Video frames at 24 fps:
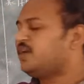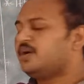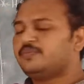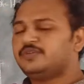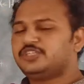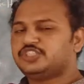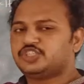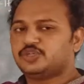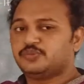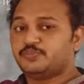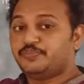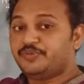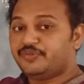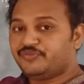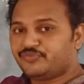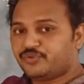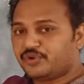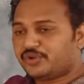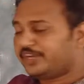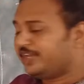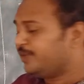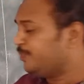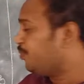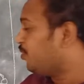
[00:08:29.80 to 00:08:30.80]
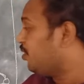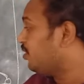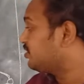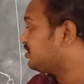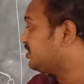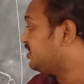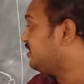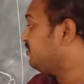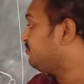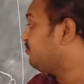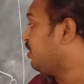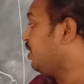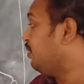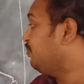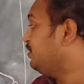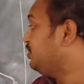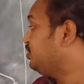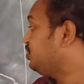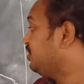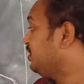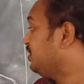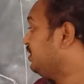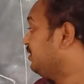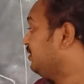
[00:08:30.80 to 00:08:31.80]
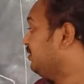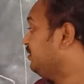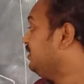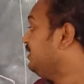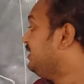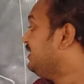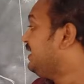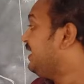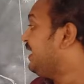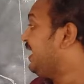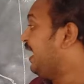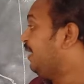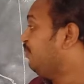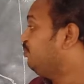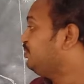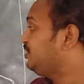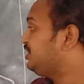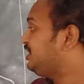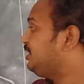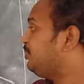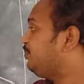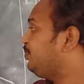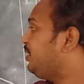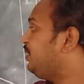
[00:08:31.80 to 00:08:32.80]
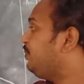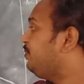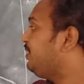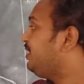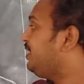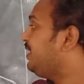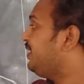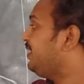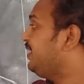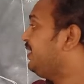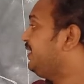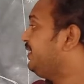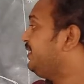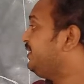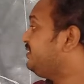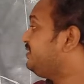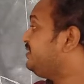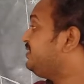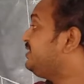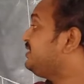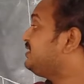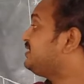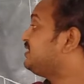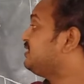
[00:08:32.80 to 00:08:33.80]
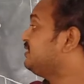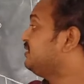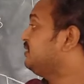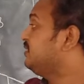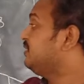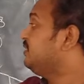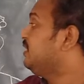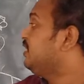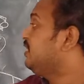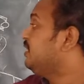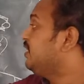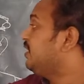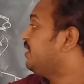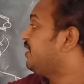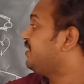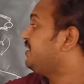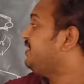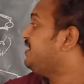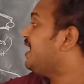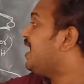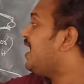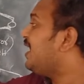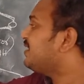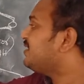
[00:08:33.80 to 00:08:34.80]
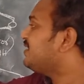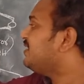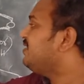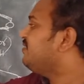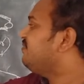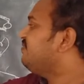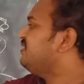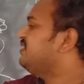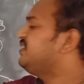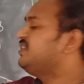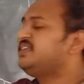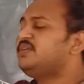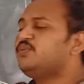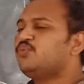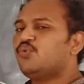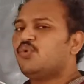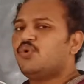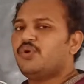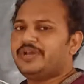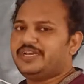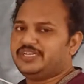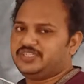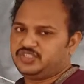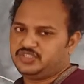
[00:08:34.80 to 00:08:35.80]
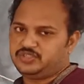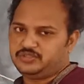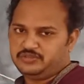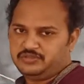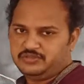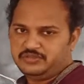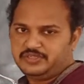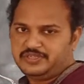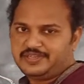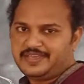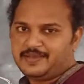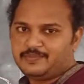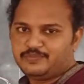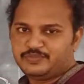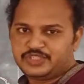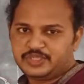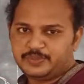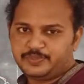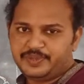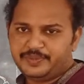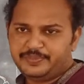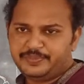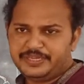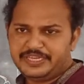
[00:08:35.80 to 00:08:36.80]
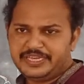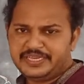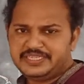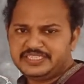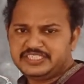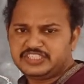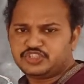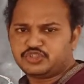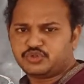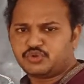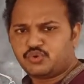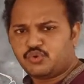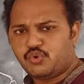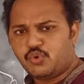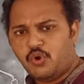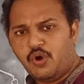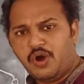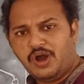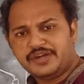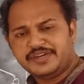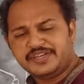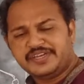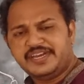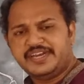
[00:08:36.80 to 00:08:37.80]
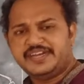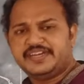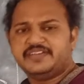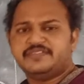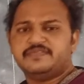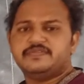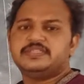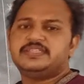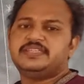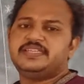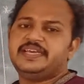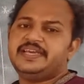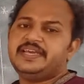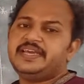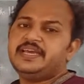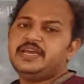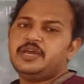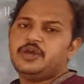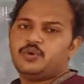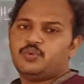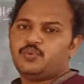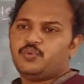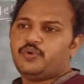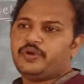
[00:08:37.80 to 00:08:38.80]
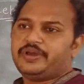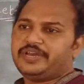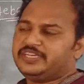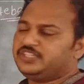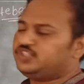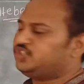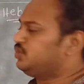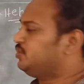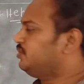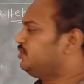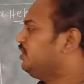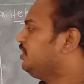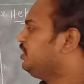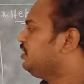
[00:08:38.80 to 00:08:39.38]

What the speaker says: formation, before epoxide formation, MCPBA is reacting with the OH. MCPBA is coordinating with the OH,